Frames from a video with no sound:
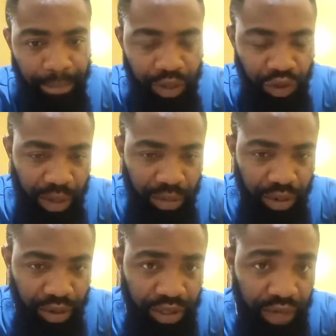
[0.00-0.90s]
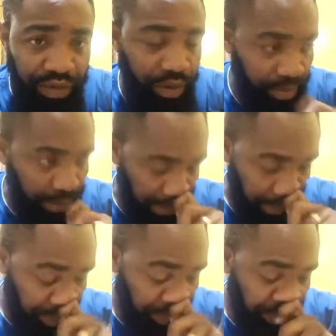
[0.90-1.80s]
This is where I'm going to start from.
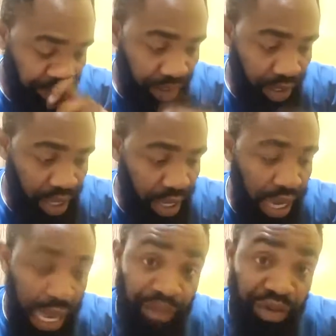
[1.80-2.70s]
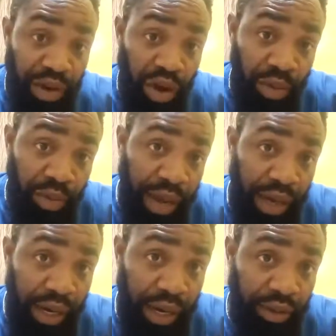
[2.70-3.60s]
I'm from a humble
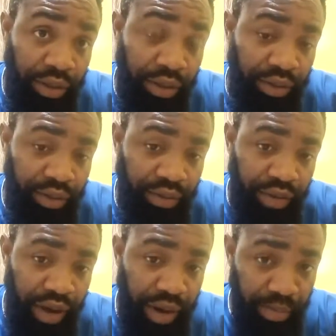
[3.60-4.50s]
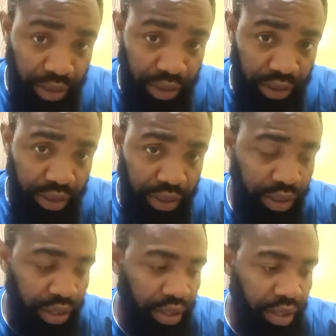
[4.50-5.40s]
background, very important.
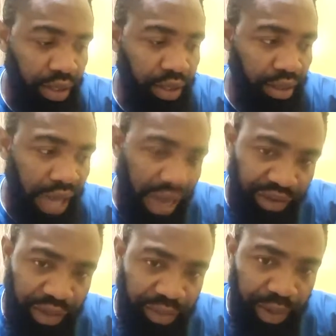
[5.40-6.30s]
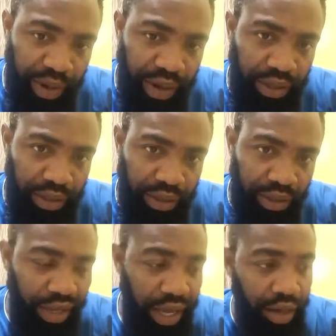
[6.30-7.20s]
Average parents
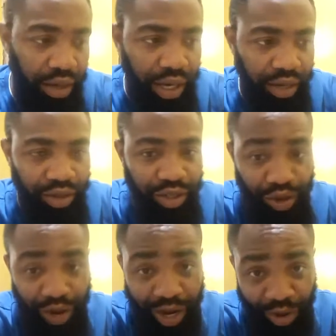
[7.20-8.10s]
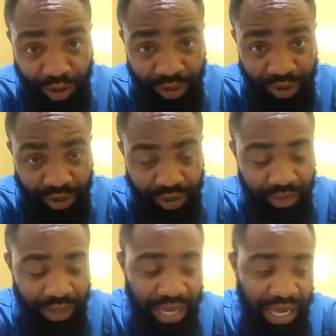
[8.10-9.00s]
and the quite old.
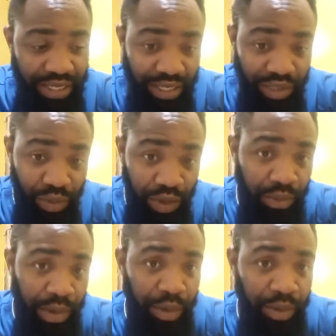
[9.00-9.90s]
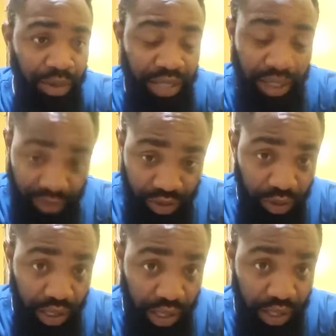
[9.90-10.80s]
My dad is 81, my mom is 71
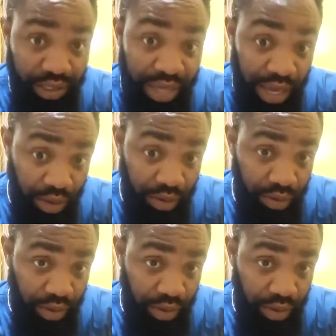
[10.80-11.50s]
years now,